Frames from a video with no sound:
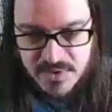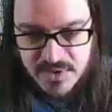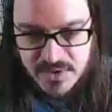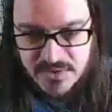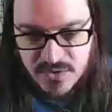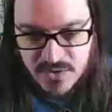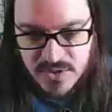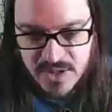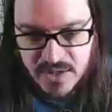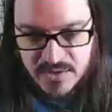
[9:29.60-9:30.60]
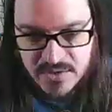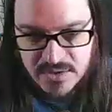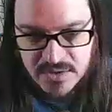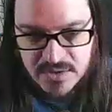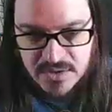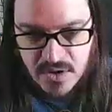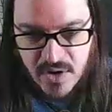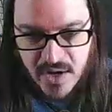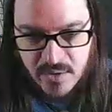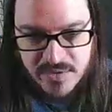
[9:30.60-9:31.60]
slow you down.
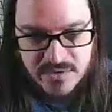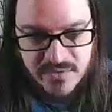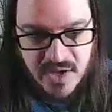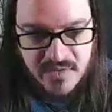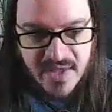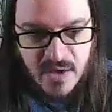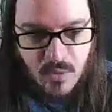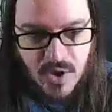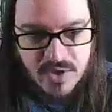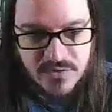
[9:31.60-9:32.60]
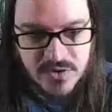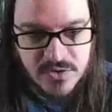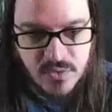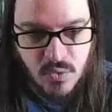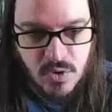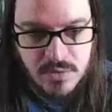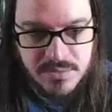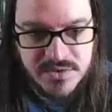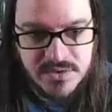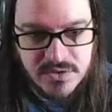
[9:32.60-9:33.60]
Alright, we survived that. Watch for those
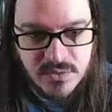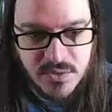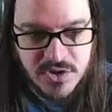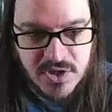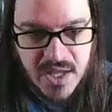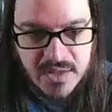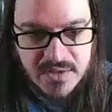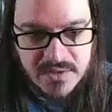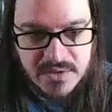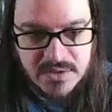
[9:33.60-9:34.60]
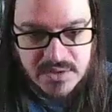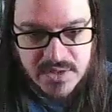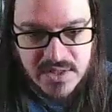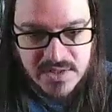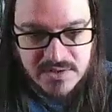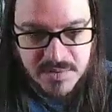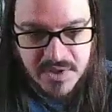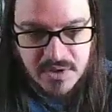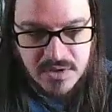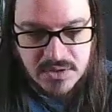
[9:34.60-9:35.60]
orbs. Switch again. They
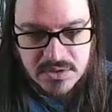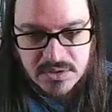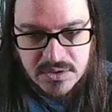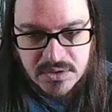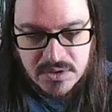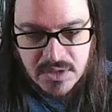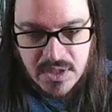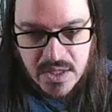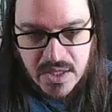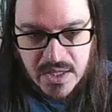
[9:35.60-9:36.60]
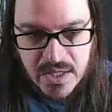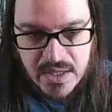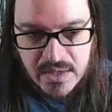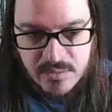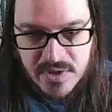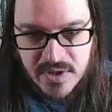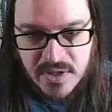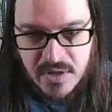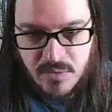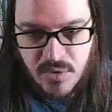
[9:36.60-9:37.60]
disappear. And then we can
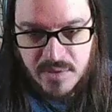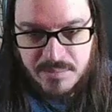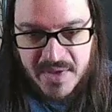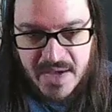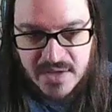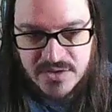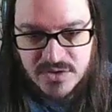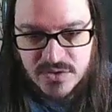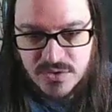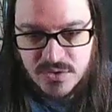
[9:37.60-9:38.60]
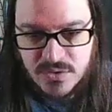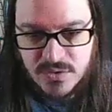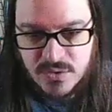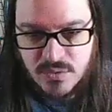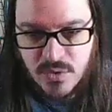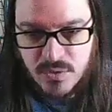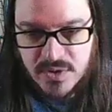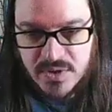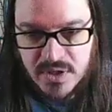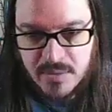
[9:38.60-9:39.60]
come right back to Ronin.
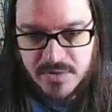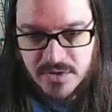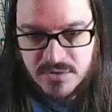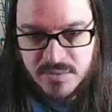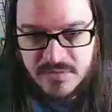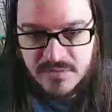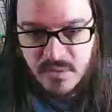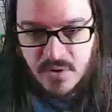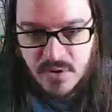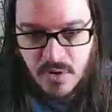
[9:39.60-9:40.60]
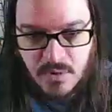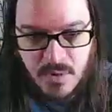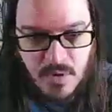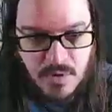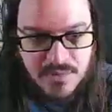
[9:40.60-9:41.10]
And I'm going to use my 4. Oh,